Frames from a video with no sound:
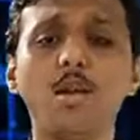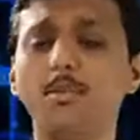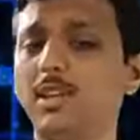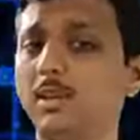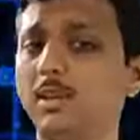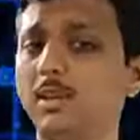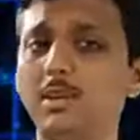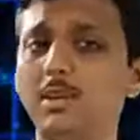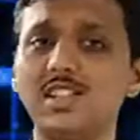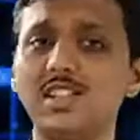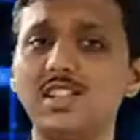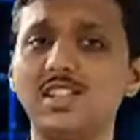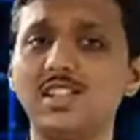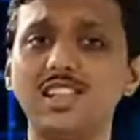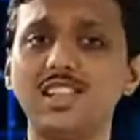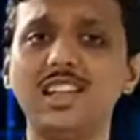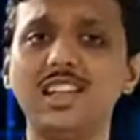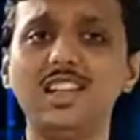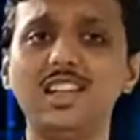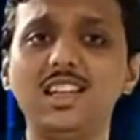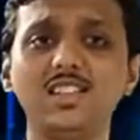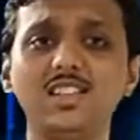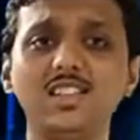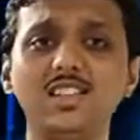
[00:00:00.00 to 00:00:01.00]
that means
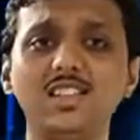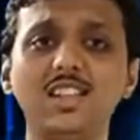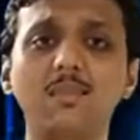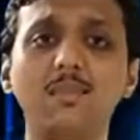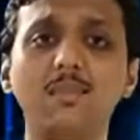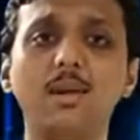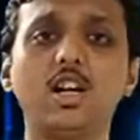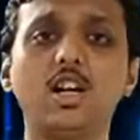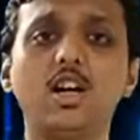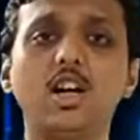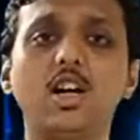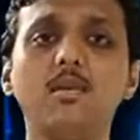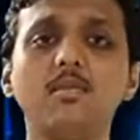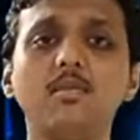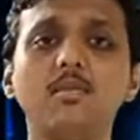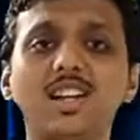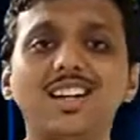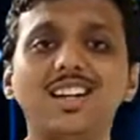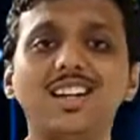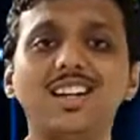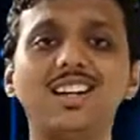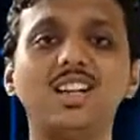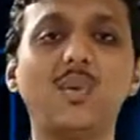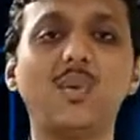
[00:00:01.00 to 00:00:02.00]
c becomes
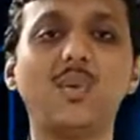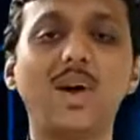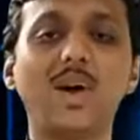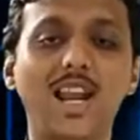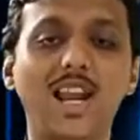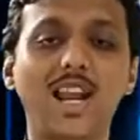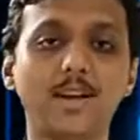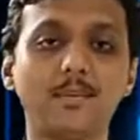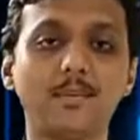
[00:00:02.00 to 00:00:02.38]
12.